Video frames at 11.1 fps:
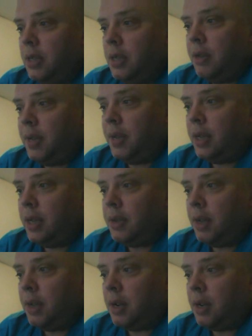in Havana's
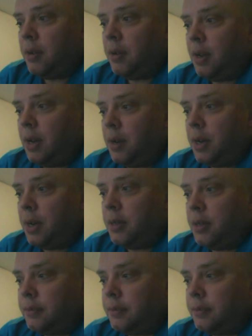harbor.